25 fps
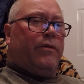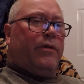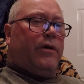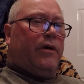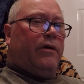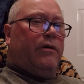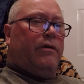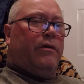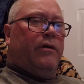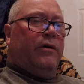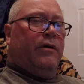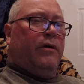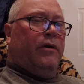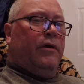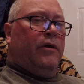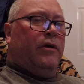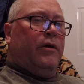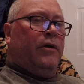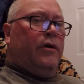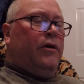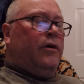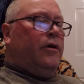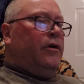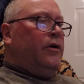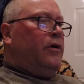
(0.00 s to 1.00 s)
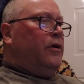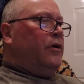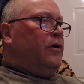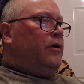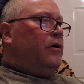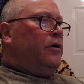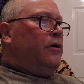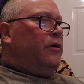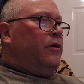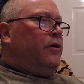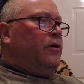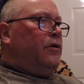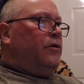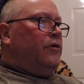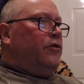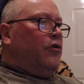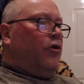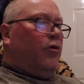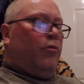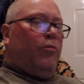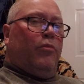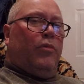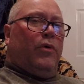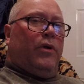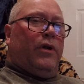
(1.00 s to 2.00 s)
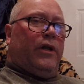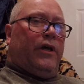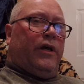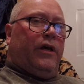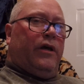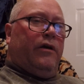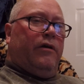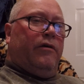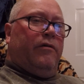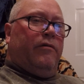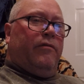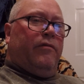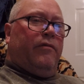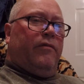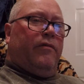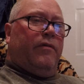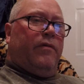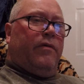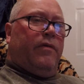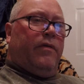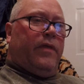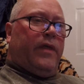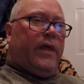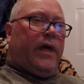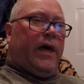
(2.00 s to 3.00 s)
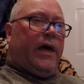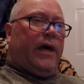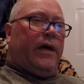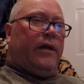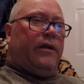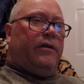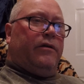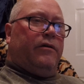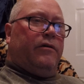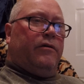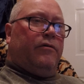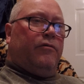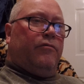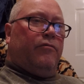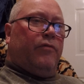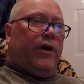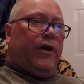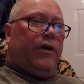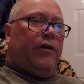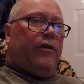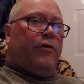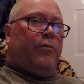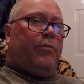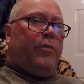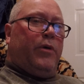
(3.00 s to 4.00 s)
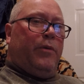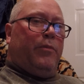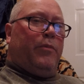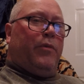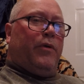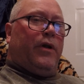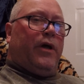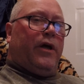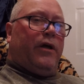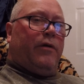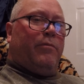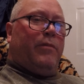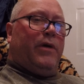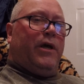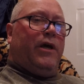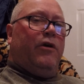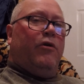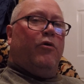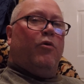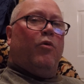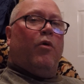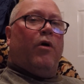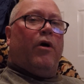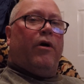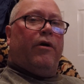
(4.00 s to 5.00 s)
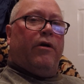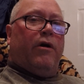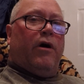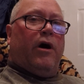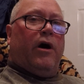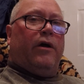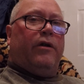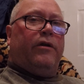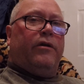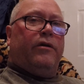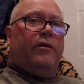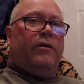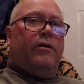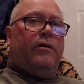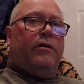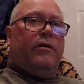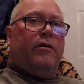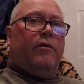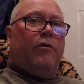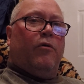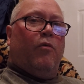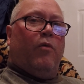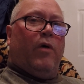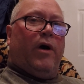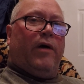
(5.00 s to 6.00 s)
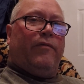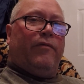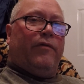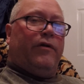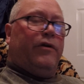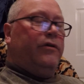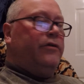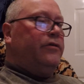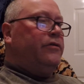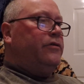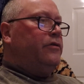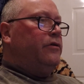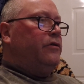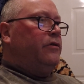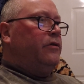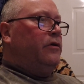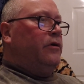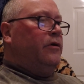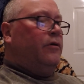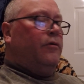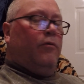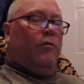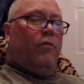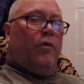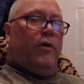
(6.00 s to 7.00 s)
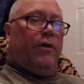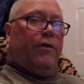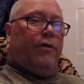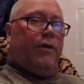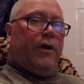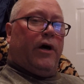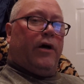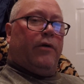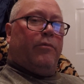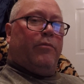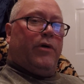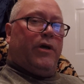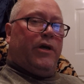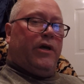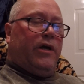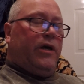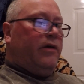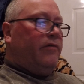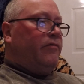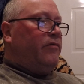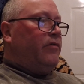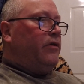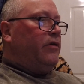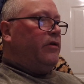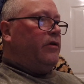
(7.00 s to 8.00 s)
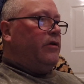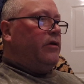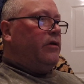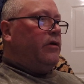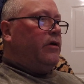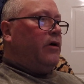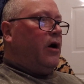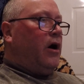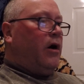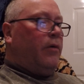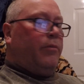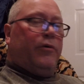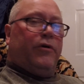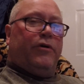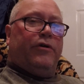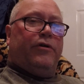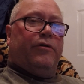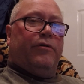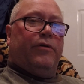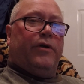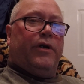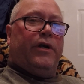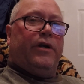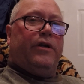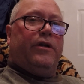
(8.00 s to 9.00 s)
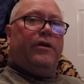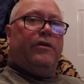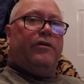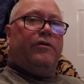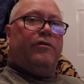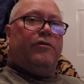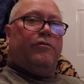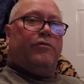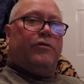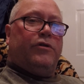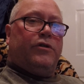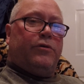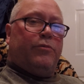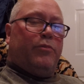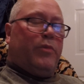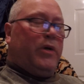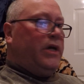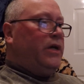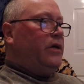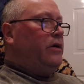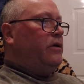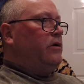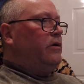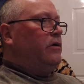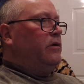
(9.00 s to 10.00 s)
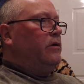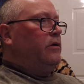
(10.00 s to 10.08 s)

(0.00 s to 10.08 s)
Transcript: I don't believe that regular people like me who are not WEFers will not be given opportunity to speak